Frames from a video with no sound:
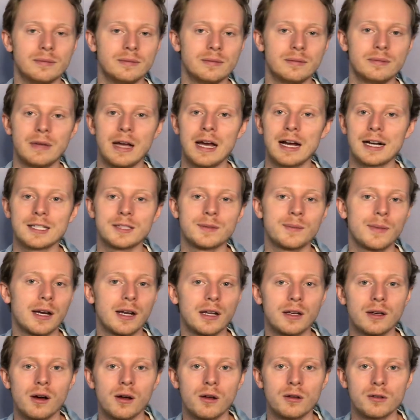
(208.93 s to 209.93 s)
X amount of
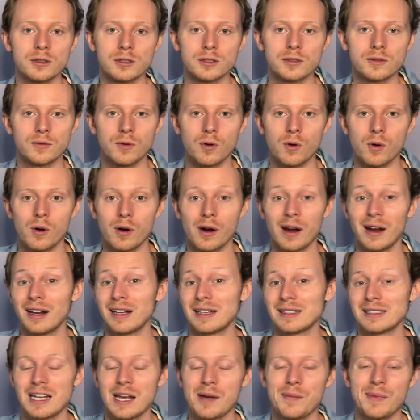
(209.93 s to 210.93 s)
dollars for an
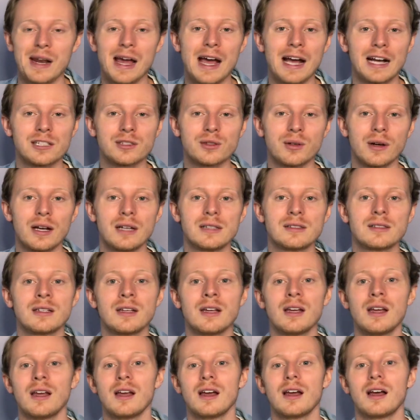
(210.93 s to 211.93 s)
exam and x-rays,
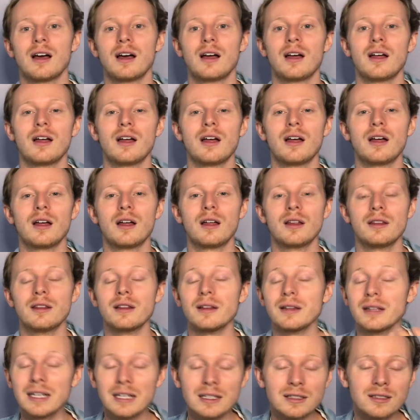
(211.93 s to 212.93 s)
the
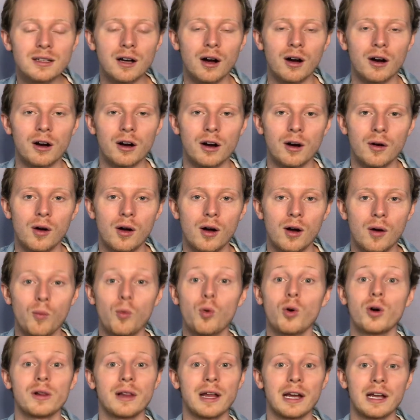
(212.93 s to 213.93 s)
leads are
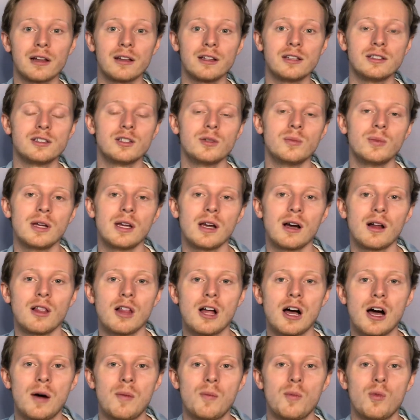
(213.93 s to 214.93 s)
more likely to be a
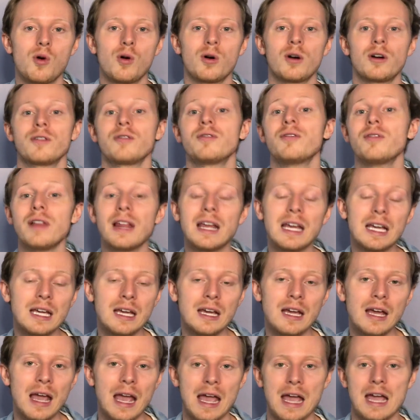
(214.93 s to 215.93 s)
lot more
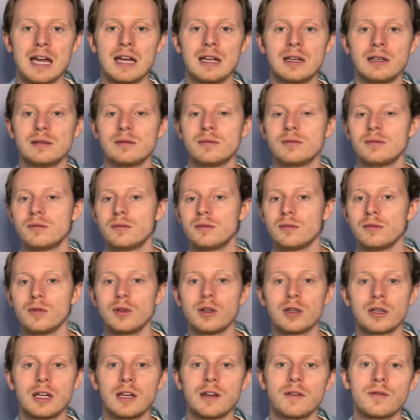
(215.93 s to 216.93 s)
flaky and
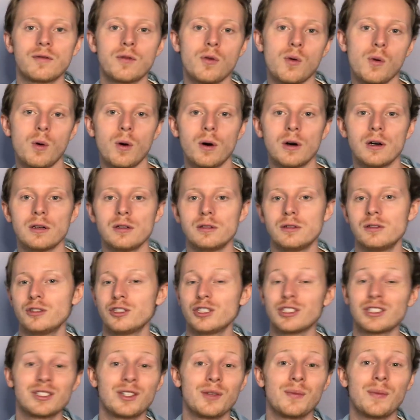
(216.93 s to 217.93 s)
looking for
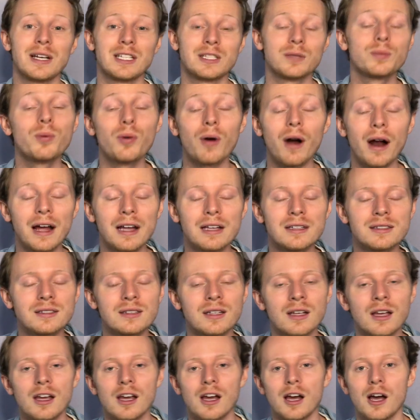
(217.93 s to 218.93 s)
just the best price
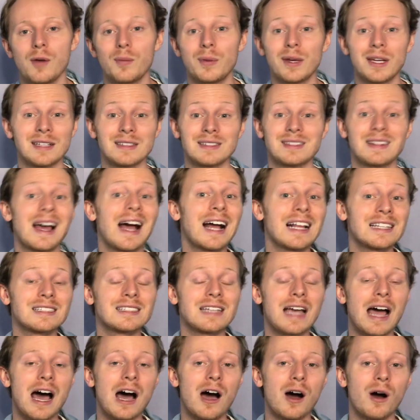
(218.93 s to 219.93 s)
because that's
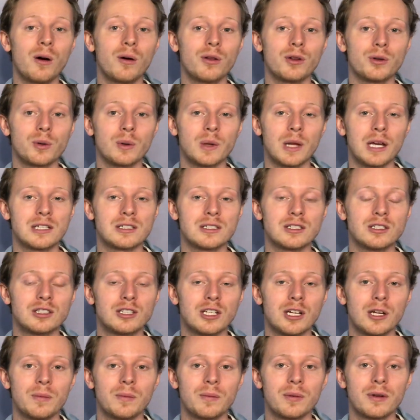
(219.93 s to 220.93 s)
how the
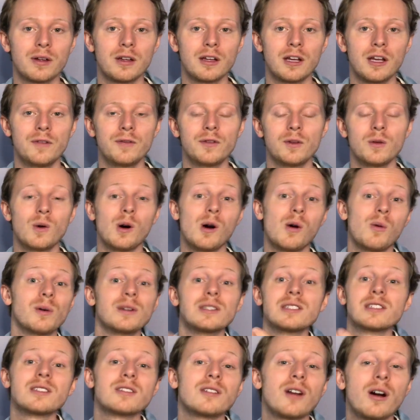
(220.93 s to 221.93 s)
relationship, if you will,
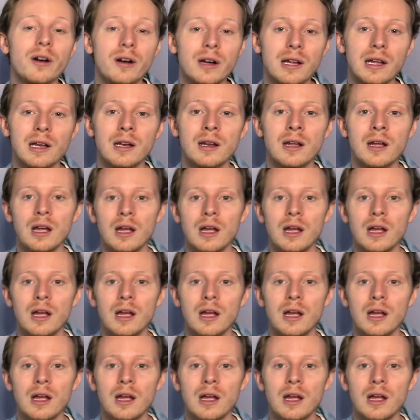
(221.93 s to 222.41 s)
was started.